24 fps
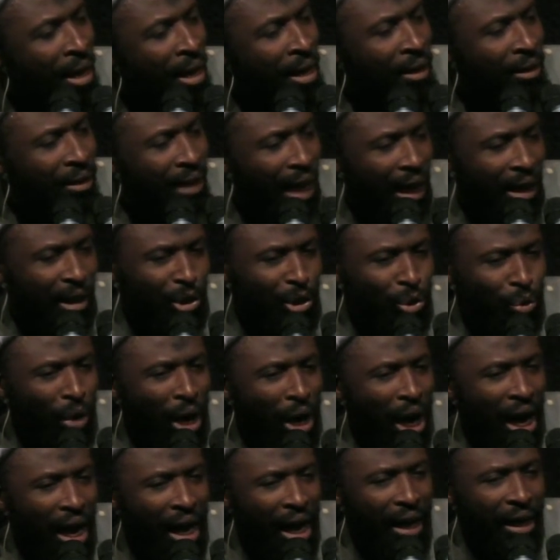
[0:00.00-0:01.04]
That is
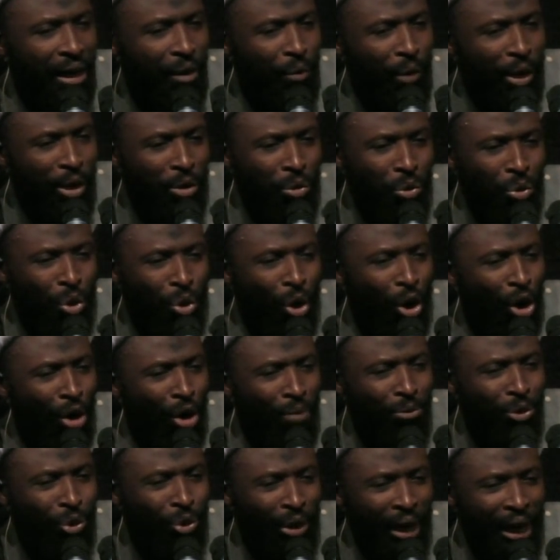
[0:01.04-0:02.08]
why when you go
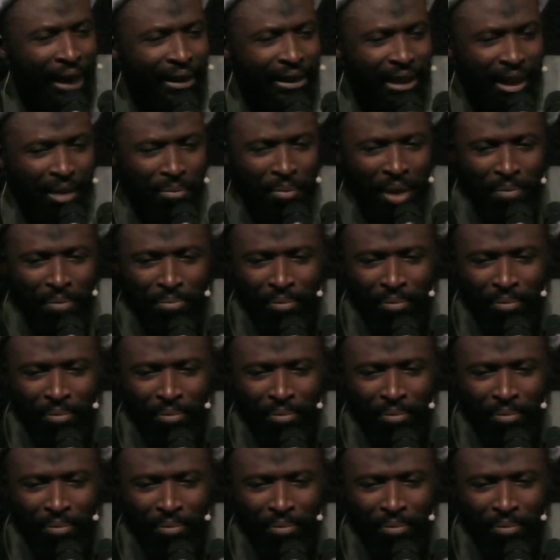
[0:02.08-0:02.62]
home tonight, remember